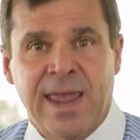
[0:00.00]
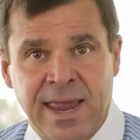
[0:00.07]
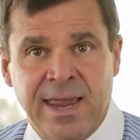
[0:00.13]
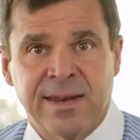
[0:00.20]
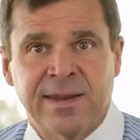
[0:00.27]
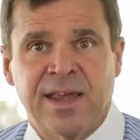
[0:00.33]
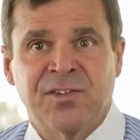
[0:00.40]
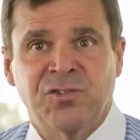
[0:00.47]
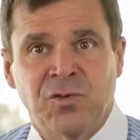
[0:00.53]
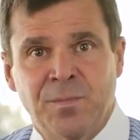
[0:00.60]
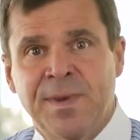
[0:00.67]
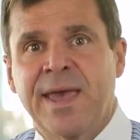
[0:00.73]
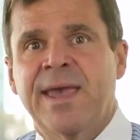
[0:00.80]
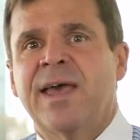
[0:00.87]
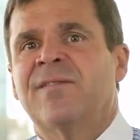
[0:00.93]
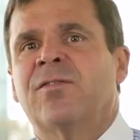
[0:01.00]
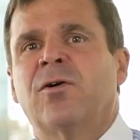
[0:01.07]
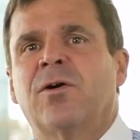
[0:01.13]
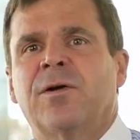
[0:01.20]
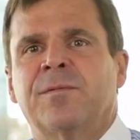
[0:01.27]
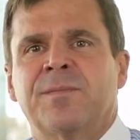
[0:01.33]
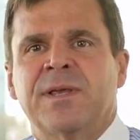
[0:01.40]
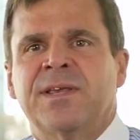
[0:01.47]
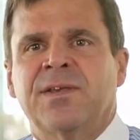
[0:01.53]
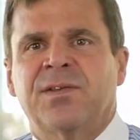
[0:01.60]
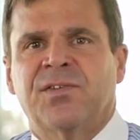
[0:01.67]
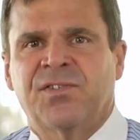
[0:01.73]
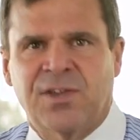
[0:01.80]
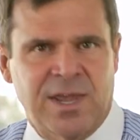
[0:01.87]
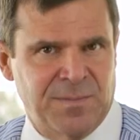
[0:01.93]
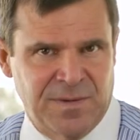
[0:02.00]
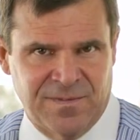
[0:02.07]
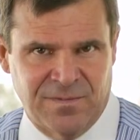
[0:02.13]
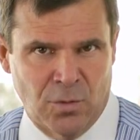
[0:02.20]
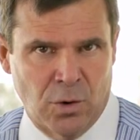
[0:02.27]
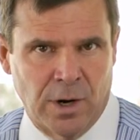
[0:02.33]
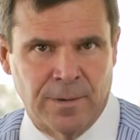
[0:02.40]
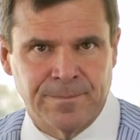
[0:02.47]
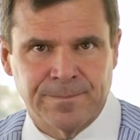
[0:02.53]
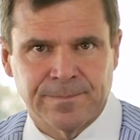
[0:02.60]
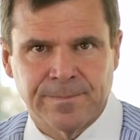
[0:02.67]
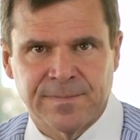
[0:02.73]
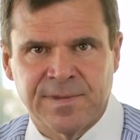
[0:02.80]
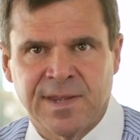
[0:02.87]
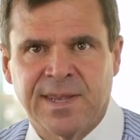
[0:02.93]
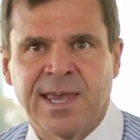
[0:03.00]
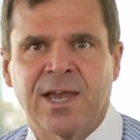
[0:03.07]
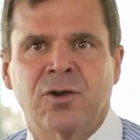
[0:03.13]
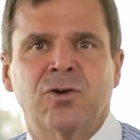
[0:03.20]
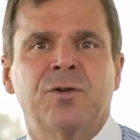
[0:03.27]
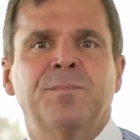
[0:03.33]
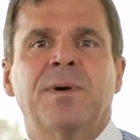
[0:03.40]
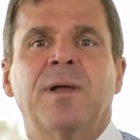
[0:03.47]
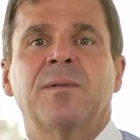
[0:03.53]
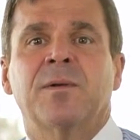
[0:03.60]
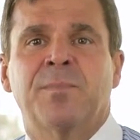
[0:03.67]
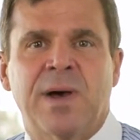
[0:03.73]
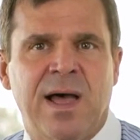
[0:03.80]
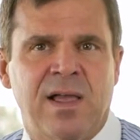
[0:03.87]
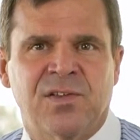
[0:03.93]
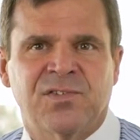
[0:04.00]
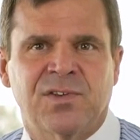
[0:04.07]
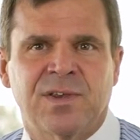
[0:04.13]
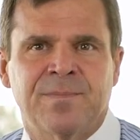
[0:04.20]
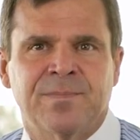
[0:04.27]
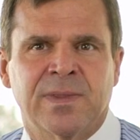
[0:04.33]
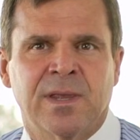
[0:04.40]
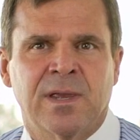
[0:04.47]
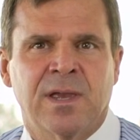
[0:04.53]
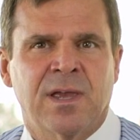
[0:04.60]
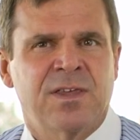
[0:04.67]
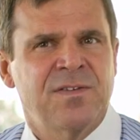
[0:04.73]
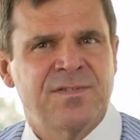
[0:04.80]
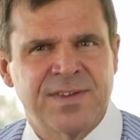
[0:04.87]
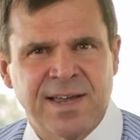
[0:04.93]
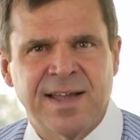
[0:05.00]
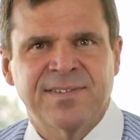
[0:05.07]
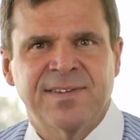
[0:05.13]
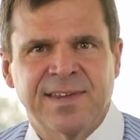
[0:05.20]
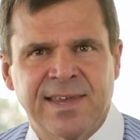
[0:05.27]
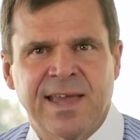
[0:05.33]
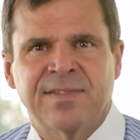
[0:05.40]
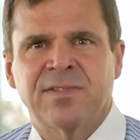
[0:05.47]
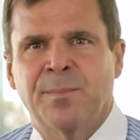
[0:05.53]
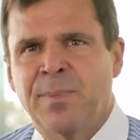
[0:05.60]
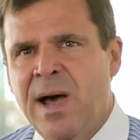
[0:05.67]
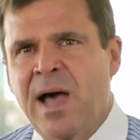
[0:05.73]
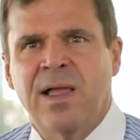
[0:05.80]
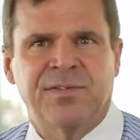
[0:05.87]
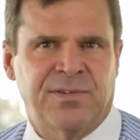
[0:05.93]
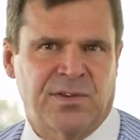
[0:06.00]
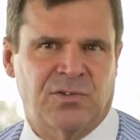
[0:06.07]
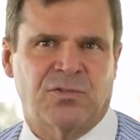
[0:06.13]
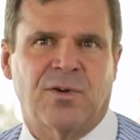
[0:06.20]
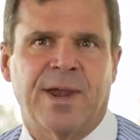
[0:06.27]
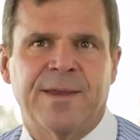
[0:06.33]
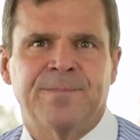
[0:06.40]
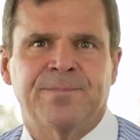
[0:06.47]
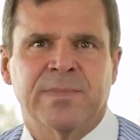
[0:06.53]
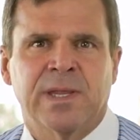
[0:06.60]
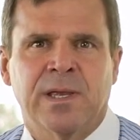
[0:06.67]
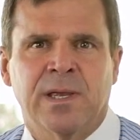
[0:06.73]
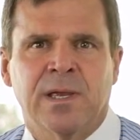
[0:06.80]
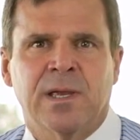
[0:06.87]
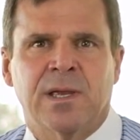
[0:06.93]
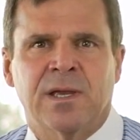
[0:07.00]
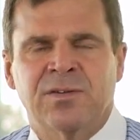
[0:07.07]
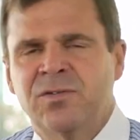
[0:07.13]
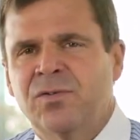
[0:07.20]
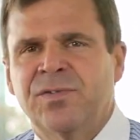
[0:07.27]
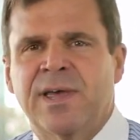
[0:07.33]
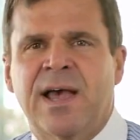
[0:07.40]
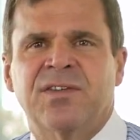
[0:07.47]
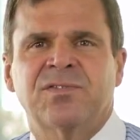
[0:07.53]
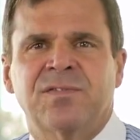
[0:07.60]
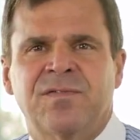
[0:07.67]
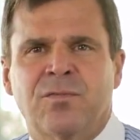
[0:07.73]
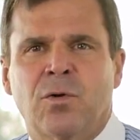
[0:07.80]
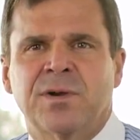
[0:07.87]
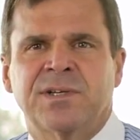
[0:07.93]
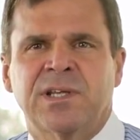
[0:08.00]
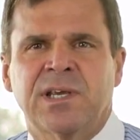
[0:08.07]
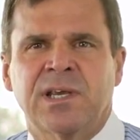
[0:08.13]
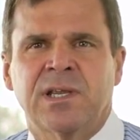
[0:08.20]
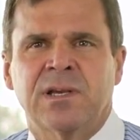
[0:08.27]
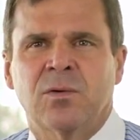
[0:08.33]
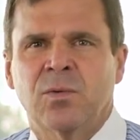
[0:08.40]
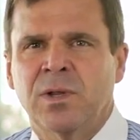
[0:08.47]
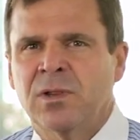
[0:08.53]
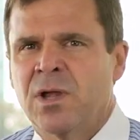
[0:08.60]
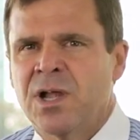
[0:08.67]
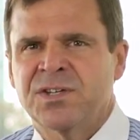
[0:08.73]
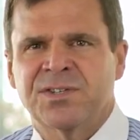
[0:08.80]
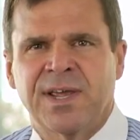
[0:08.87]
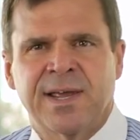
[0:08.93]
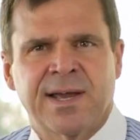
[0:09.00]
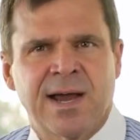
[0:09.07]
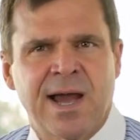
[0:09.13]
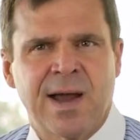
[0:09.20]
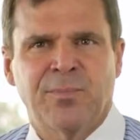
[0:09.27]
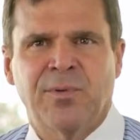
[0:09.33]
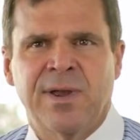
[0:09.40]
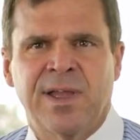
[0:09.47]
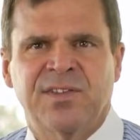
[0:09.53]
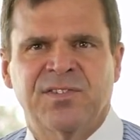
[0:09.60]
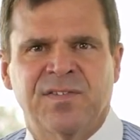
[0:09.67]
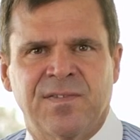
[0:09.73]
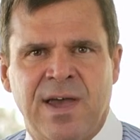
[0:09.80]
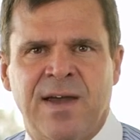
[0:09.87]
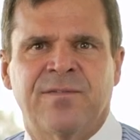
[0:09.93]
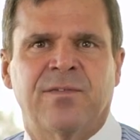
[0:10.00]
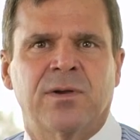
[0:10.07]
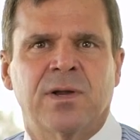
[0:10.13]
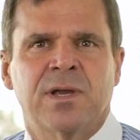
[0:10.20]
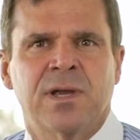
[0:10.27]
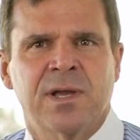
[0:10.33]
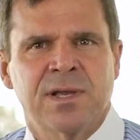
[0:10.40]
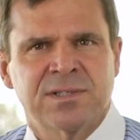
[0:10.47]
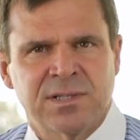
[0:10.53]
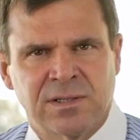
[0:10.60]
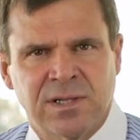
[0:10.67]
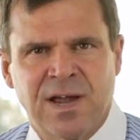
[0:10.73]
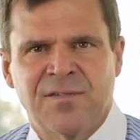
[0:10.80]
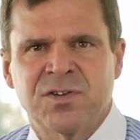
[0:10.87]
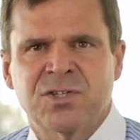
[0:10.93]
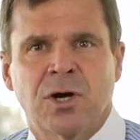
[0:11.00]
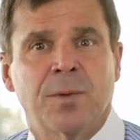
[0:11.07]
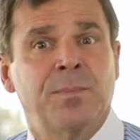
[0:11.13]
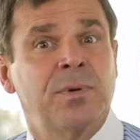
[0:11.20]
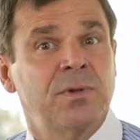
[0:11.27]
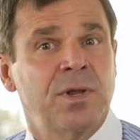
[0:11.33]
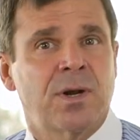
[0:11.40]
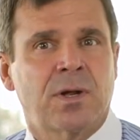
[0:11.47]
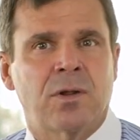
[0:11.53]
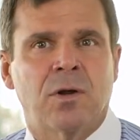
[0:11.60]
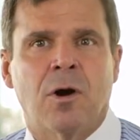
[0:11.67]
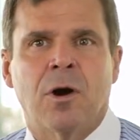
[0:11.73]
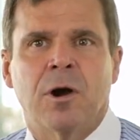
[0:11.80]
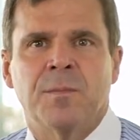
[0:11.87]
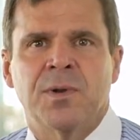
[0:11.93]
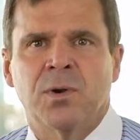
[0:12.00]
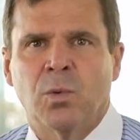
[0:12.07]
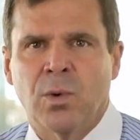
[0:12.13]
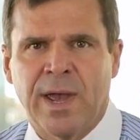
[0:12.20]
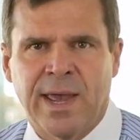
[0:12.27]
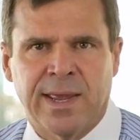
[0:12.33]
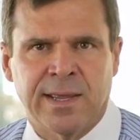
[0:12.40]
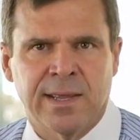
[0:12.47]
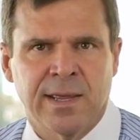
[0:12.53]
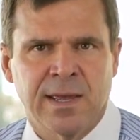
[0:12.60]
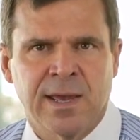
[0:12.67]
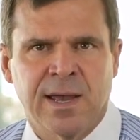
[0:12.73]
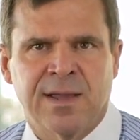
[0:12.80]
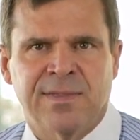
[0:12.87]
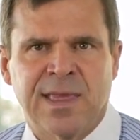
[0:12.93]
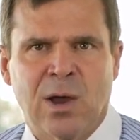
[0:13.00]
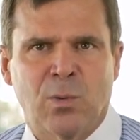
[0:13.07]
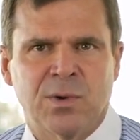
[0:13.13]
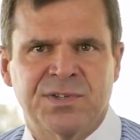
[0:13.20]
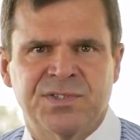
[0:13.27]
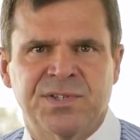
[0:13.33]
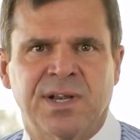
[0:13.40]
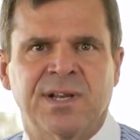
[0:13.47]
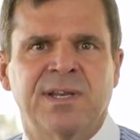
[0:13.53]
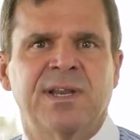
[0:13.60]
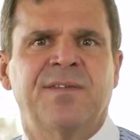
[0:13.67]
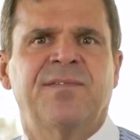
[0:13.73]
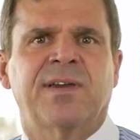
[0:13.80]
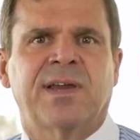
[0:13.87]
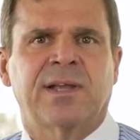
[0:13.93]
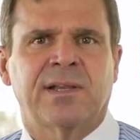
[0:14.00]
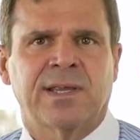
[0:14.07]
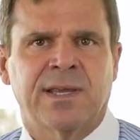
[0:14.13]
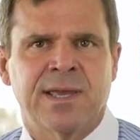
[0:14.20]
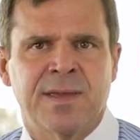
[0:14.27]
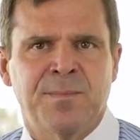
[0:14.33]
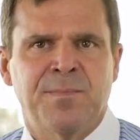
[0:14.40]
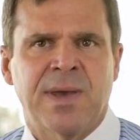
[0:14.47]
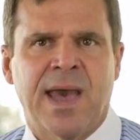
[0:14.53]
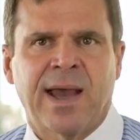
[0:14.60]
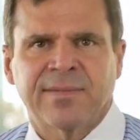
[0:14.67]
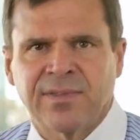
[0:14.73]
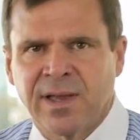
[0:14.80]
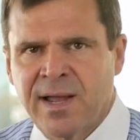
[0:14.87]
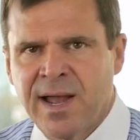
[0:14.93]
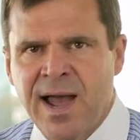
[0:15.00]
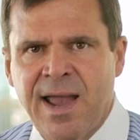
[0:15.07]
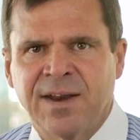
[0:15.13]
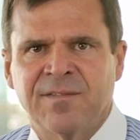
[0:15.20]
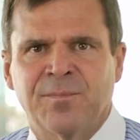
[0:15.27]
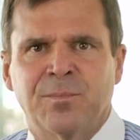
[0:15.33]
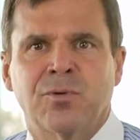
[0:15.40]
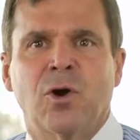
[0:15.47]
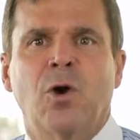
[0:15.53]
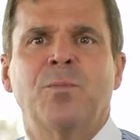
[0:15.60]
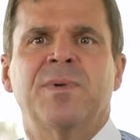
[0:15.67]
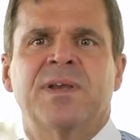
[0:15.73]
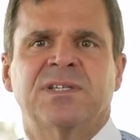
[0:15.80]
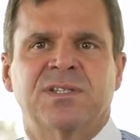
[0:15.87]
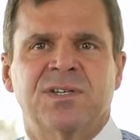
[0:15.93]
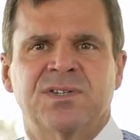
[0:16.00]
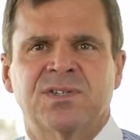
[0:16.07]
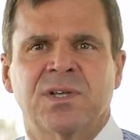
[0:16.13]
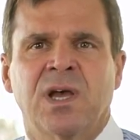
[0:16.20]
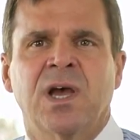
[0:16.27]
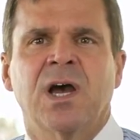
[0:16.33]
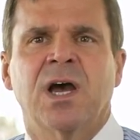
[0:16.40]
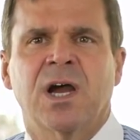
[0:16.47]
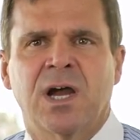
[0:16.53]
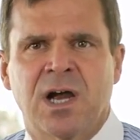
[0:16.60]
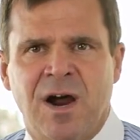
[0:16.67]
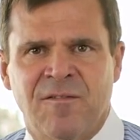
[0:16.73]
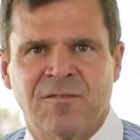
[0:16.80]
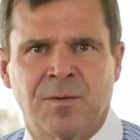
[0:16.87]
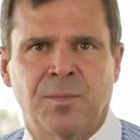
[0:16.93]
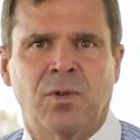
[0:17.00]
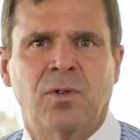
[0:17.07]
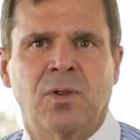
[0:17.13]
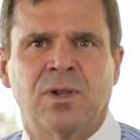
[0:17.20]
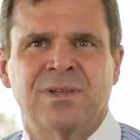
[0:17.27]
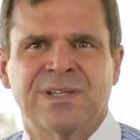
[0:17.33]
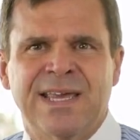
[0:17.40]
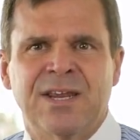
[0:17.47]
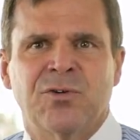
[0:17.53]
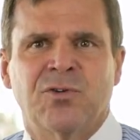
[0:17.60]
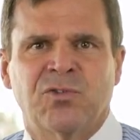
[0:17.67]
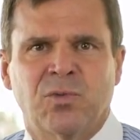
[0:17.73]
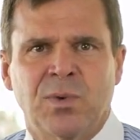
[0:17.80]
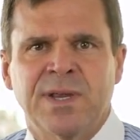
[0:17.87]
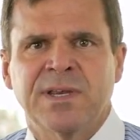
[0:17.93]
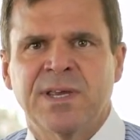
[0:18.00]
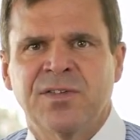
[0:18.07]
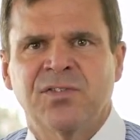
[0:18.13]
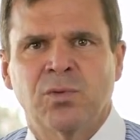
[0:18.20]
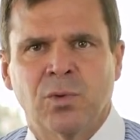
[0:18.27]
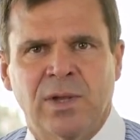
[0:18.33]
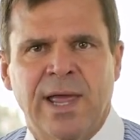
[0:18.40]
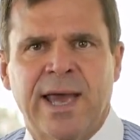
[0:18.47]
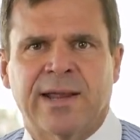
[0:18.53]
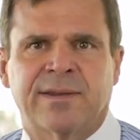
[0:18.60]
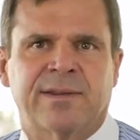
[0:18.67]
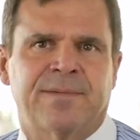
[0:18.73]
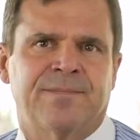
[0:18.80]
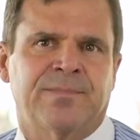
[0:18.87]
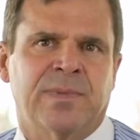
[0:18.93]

And as you may have heard me say before, to get good public policy, you've got to get the politics right. In 2014, we launched a comprehensive effort to leverage our political arm in a way that would significantly impact the kind of pro-business, governable leaders we need to elect.